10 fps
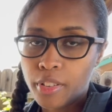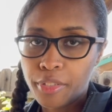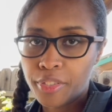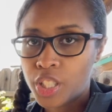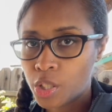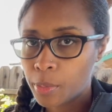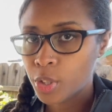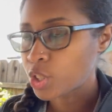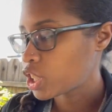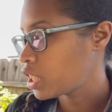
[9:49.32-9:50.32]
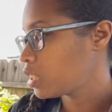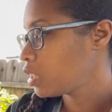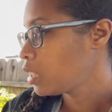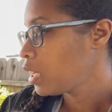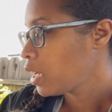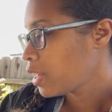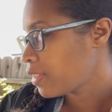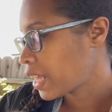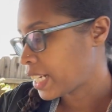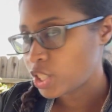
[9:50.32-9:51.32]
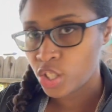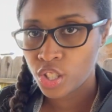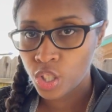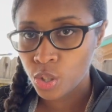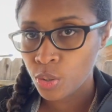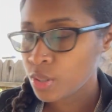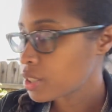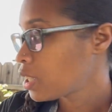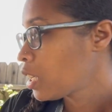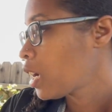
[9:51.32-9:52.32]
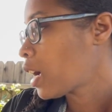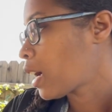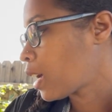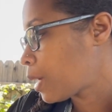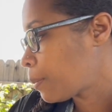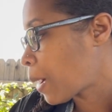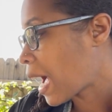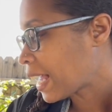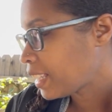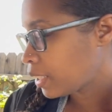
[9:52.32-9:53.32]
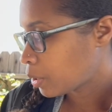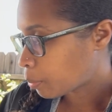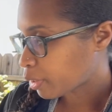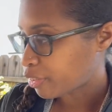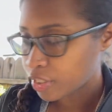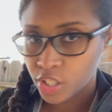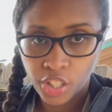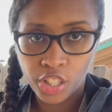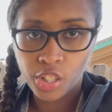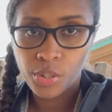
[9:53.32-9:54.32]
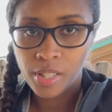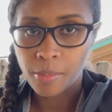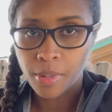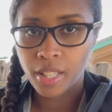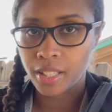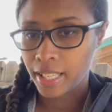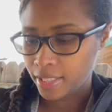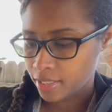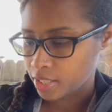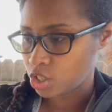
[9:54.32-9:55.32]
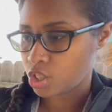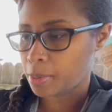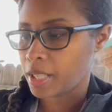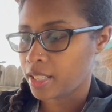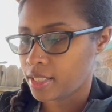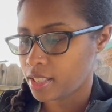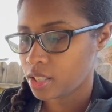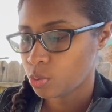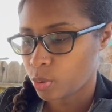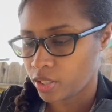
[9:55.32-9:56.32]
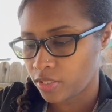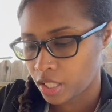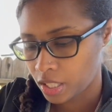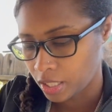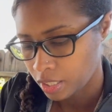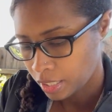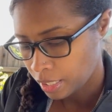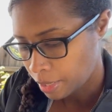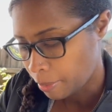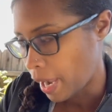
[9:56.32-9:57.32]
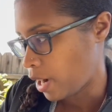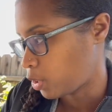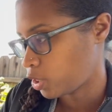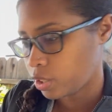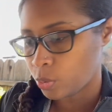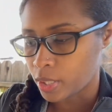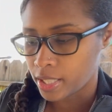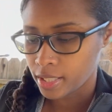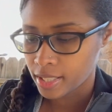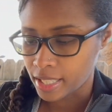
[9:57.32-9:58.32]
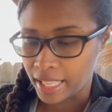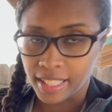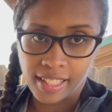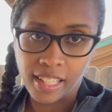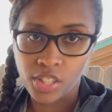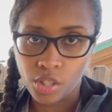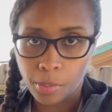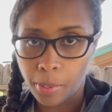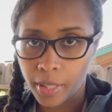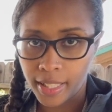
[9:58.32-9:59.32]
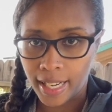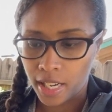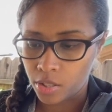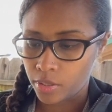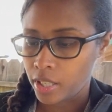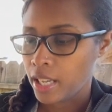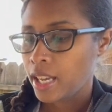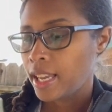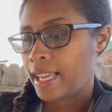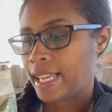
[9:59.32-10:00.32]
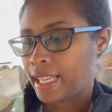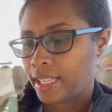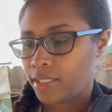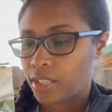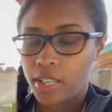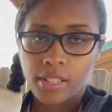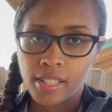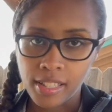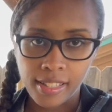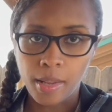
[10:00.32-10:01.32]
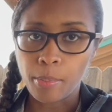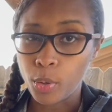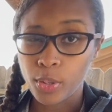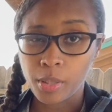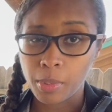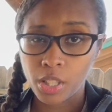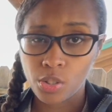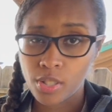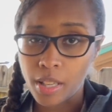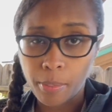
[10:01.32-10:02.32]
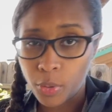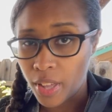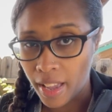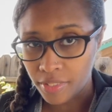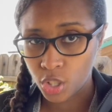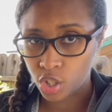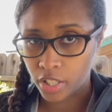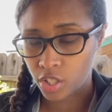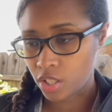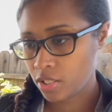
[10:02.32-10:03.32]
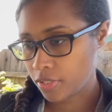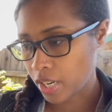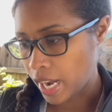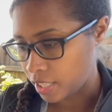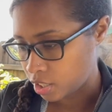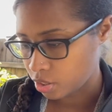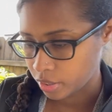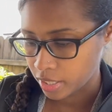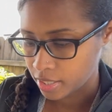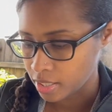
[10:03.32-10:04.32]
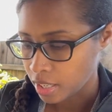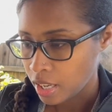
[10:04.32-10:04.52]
fish emulsion that I just used. I prefer to use something like this just because this is one of the powdery ones and it's easier to put down, and since they both can be used, they both have instructions for to do this.